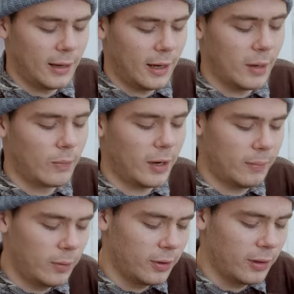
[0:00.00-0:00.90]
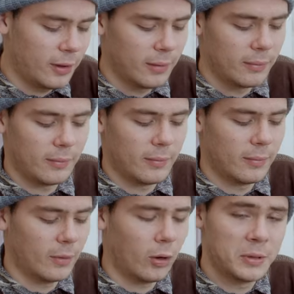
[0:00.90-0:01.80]
And then when I put the
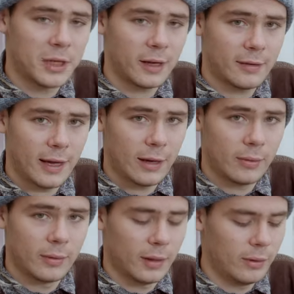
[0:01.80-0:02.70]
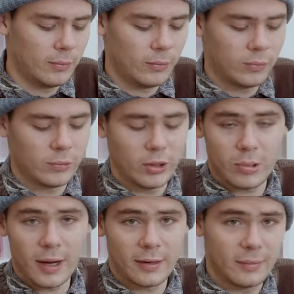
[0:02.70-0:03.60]
object down and
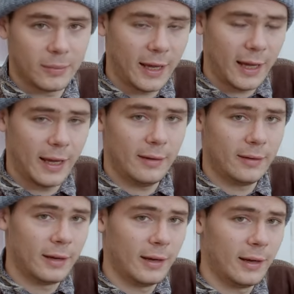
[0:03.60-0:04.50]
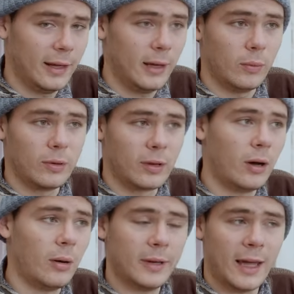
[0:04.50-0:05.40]
retracted my hand, it would
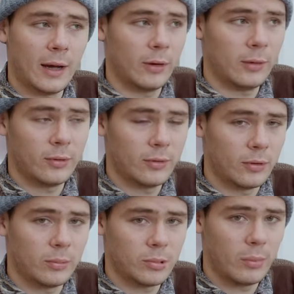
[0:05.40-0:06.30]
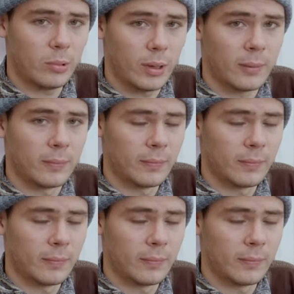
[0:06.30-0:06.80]
calm down and it would stop tremoring.